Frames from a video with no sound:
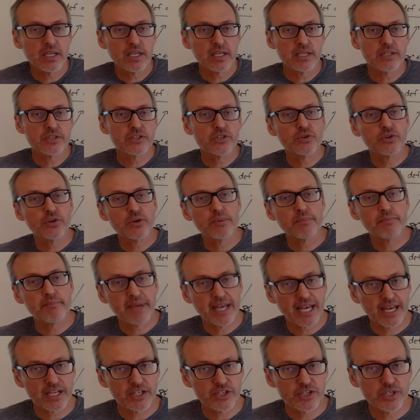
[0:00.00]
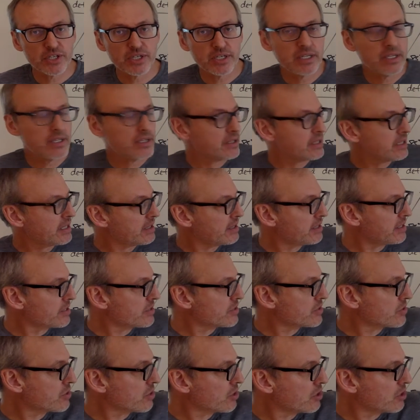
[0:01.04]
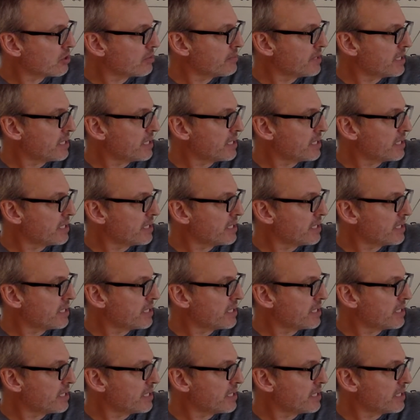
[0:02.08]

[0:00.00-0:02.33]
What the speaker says: is to imagine that this term